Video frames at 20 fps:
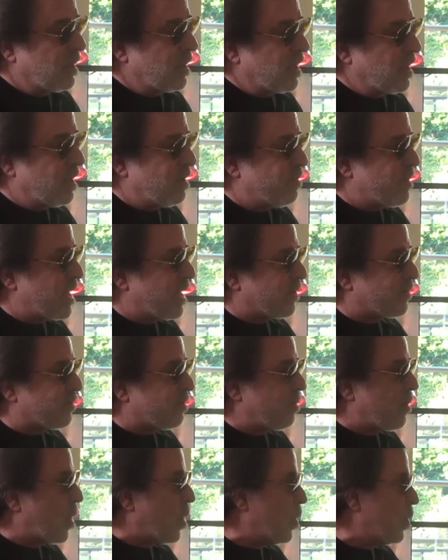He makes
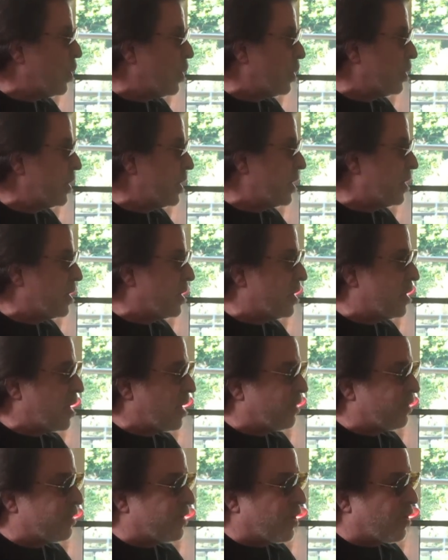them old. He
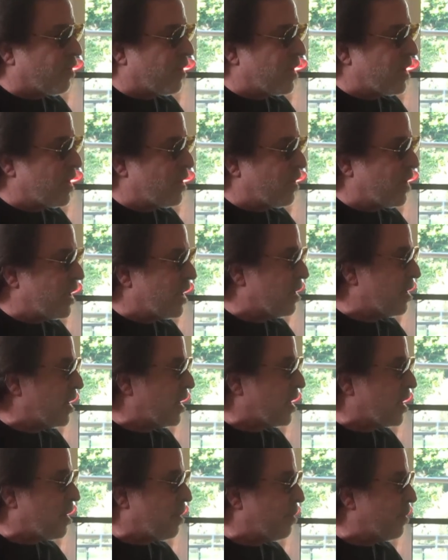does the, you know, he,
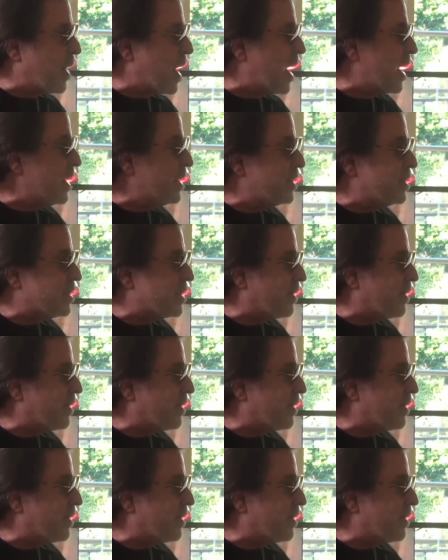he combines